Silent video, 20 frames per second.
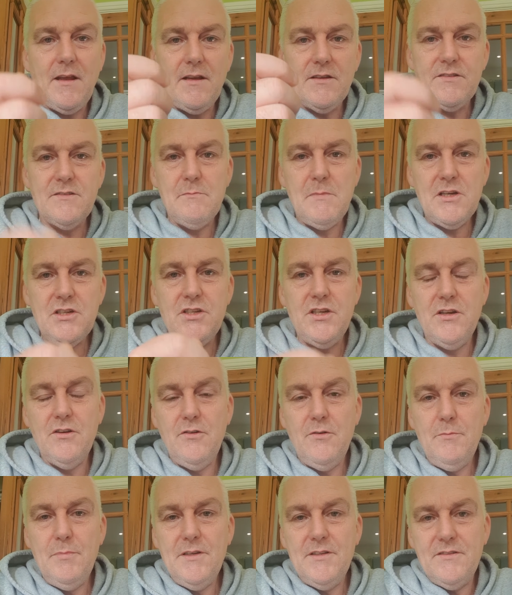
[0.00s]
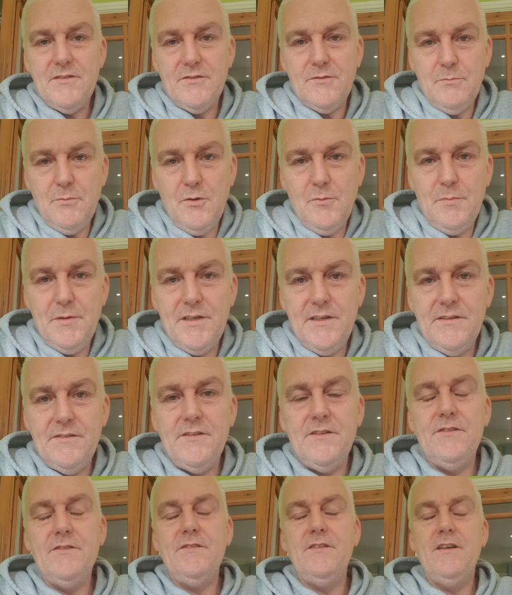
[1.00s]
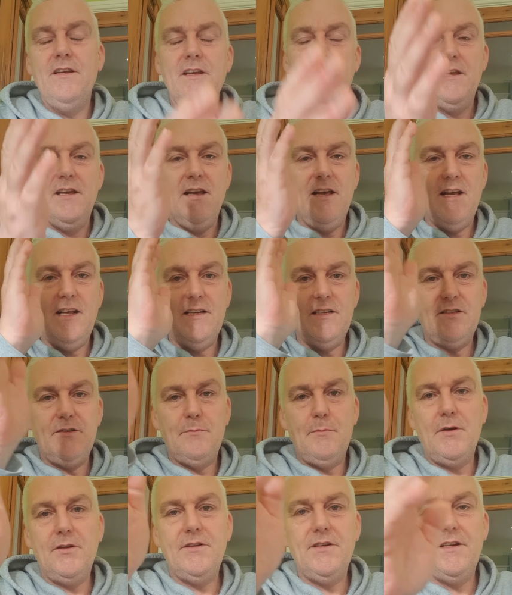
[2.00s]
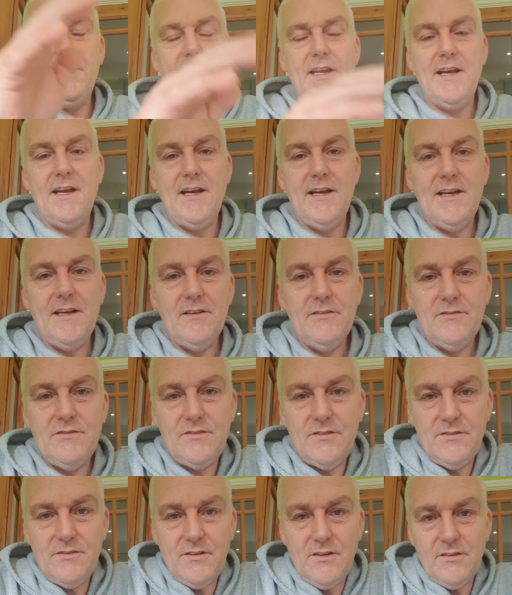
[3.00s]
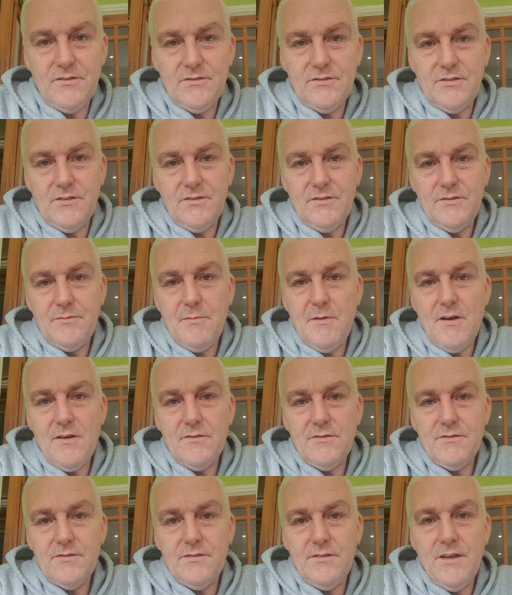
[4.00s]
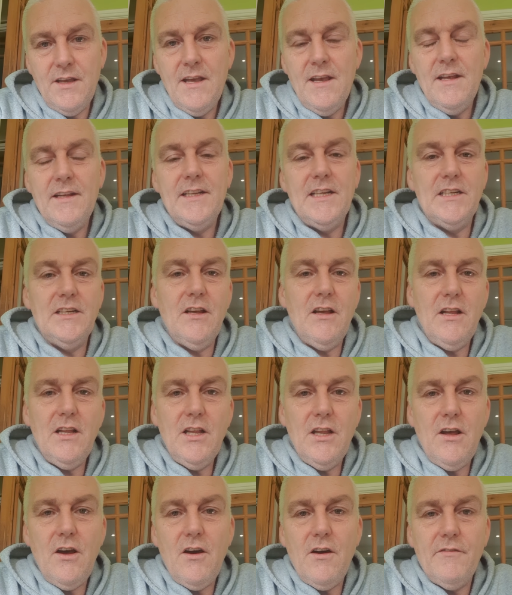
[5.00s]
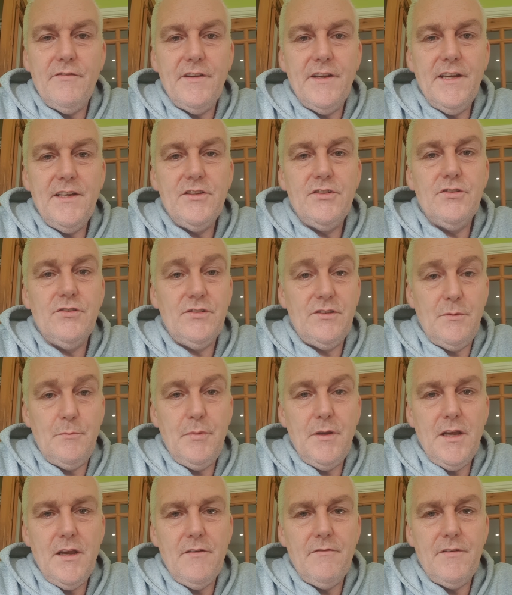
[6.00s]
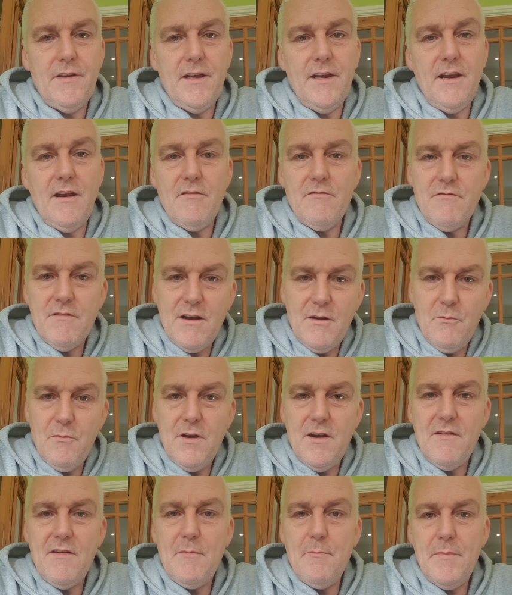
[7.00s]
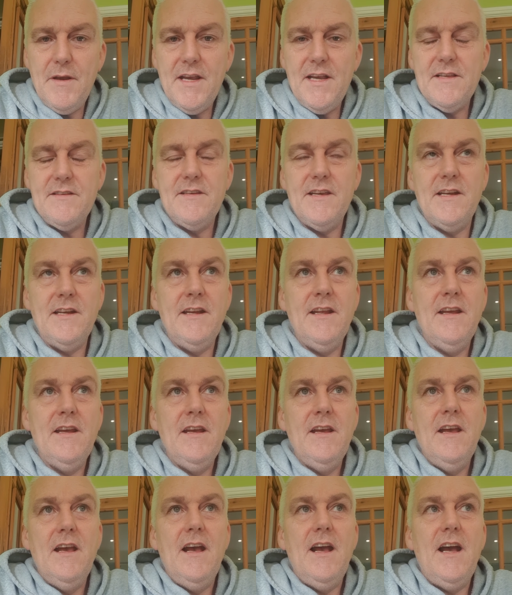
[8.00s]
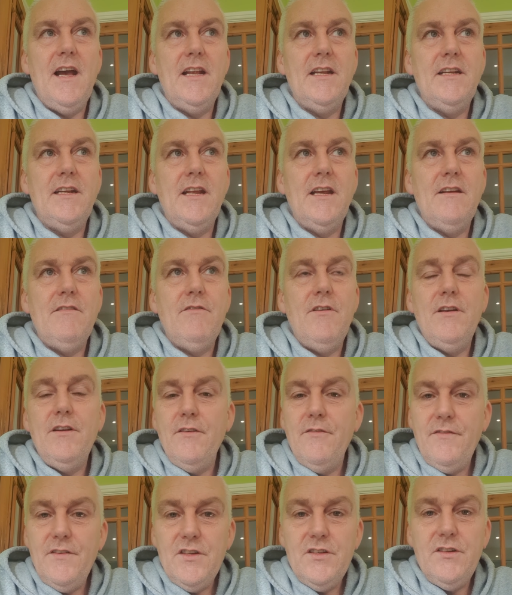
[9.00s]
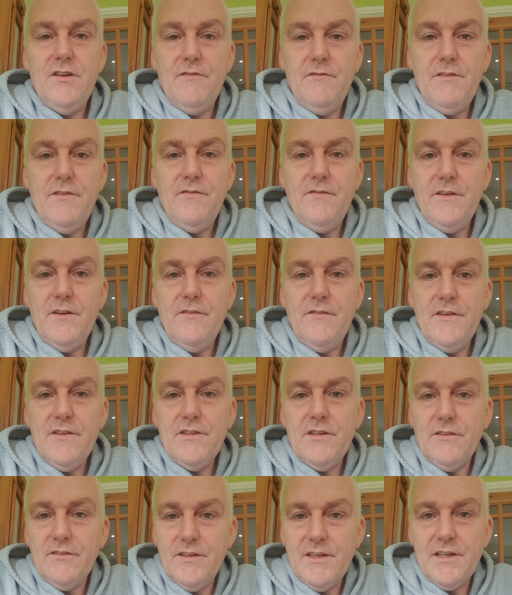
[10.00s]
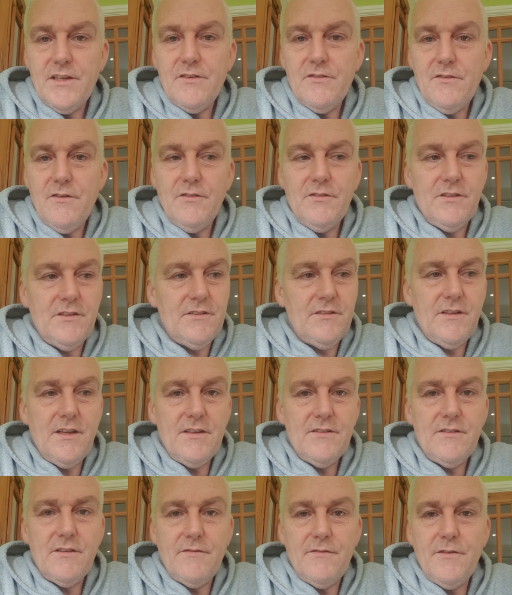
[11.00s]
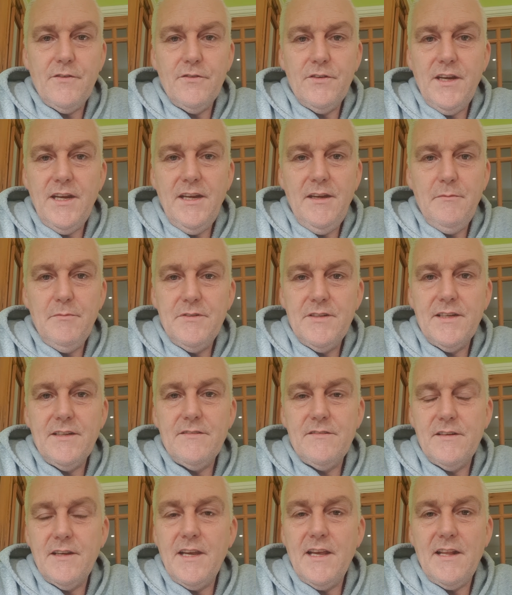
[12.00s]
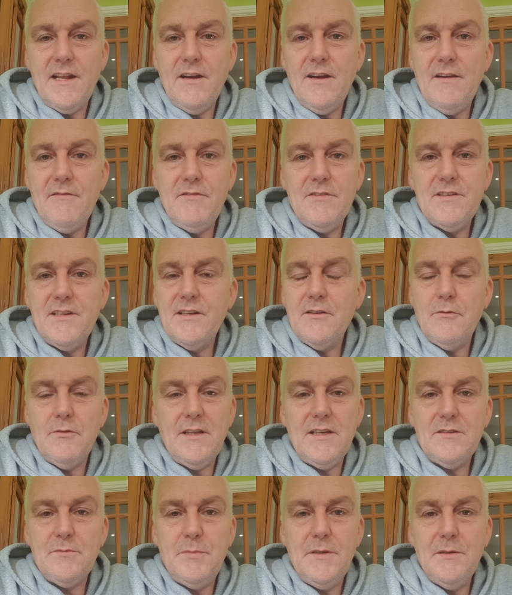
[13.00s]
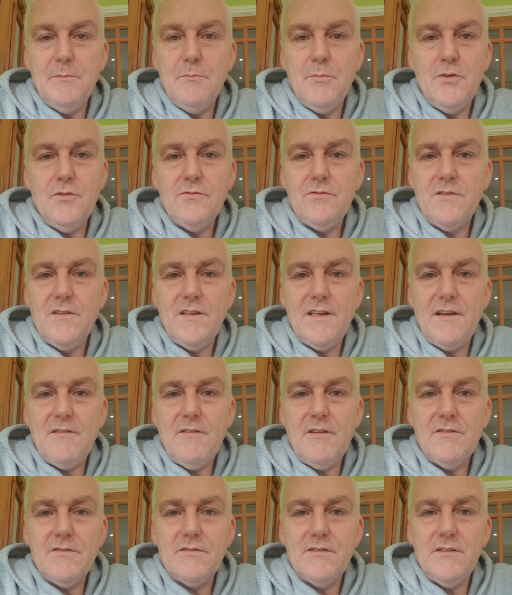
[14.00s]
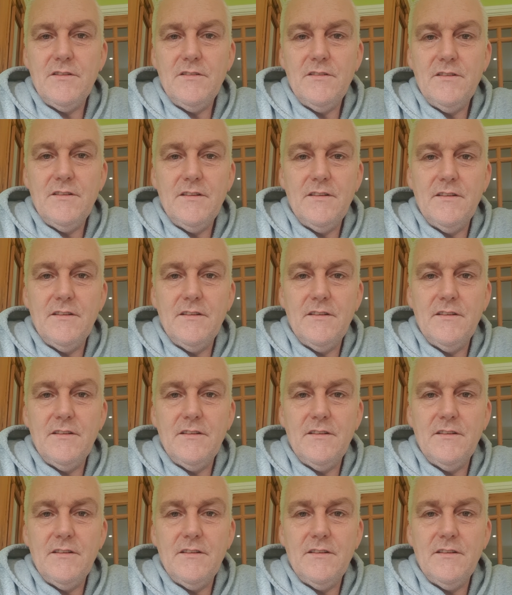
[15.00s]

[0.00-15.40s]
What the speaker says: smash it up into small pieces, and I spotted it out onto spots. Now, not a lot of it, just a bit of it around where I'm baiting. And the fish will dig an hole that's a foot deep to get that every single last bit, most of that rock salt.